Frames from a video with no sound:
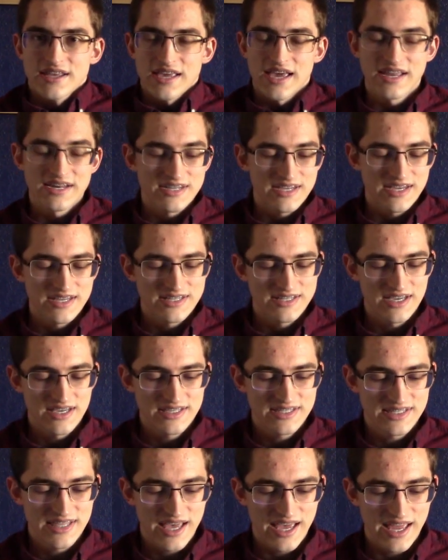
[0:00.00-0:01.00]
And it
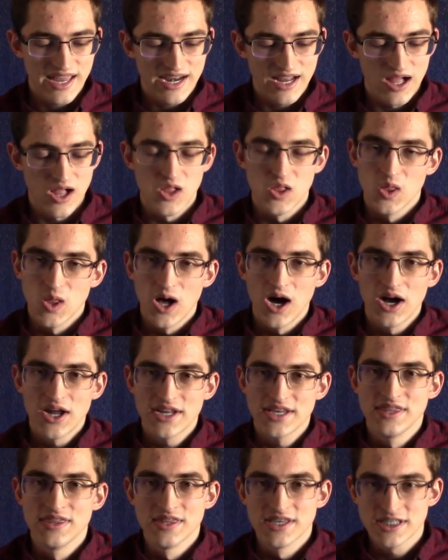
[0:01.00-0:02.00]
does that a
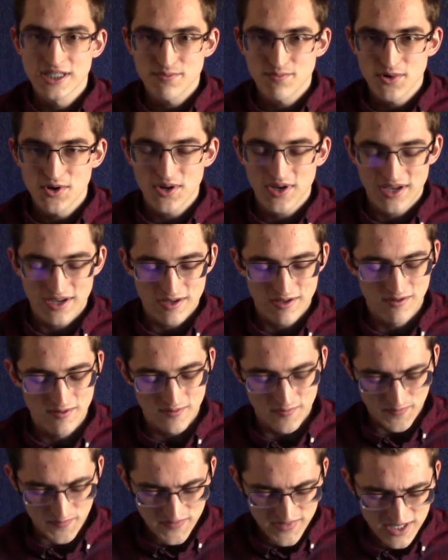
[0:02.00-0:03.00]
lot in this book.
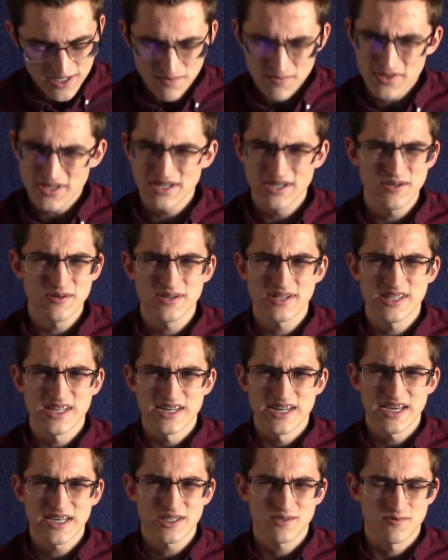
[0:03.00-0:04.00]
Doesn't really do it in the
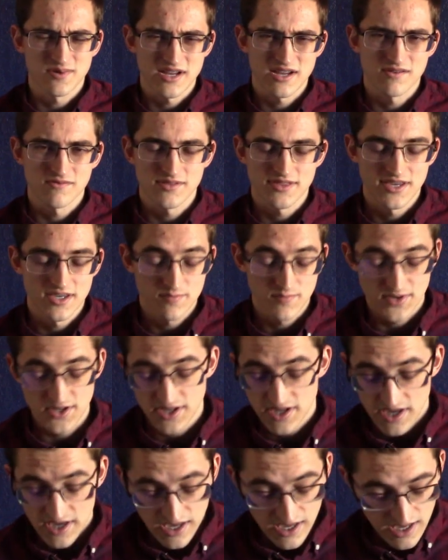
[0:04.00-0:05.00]
next one, I don't think,
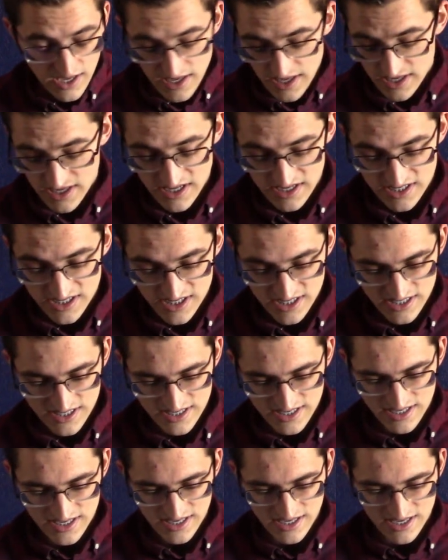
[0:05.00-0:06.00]
but it's just,